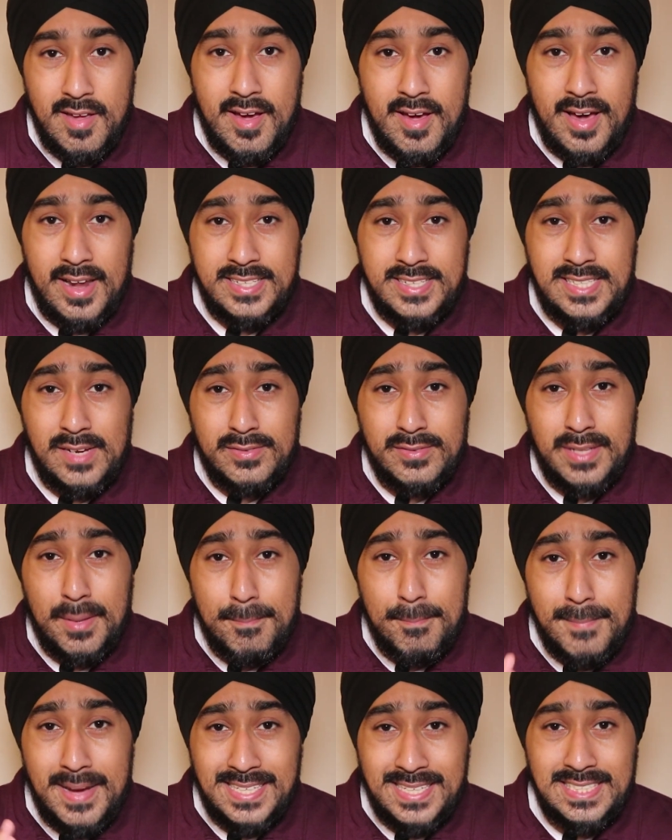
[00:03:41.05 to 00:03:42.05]
unless there is a
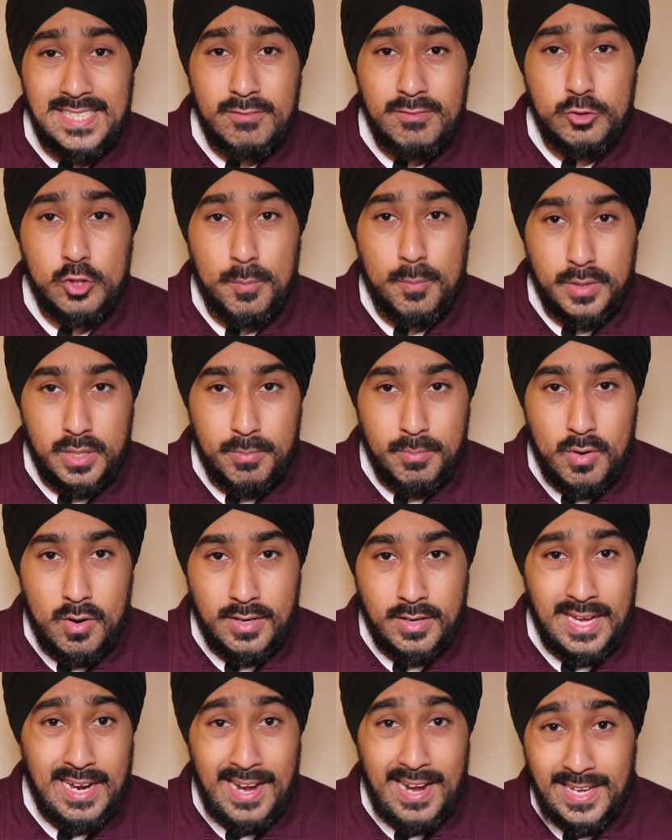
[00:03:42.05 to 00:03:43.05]
massive drop in the
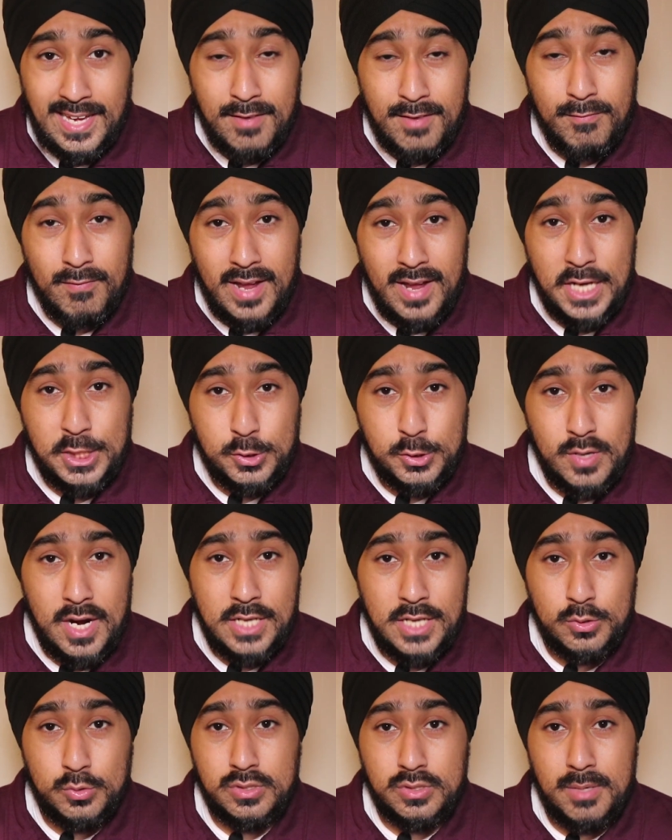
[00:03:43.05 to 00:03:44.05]
market like a flash
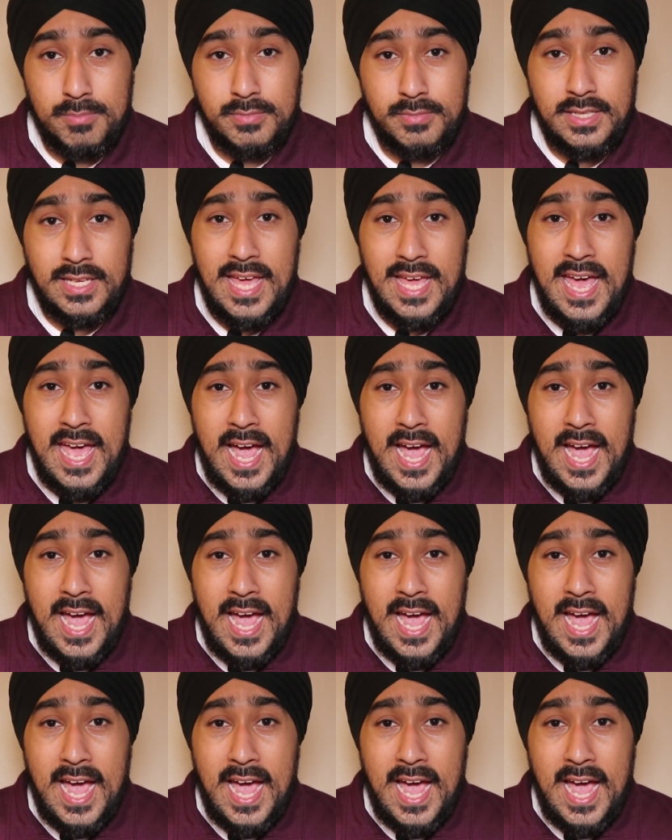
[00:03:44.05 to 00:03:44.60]
crash or something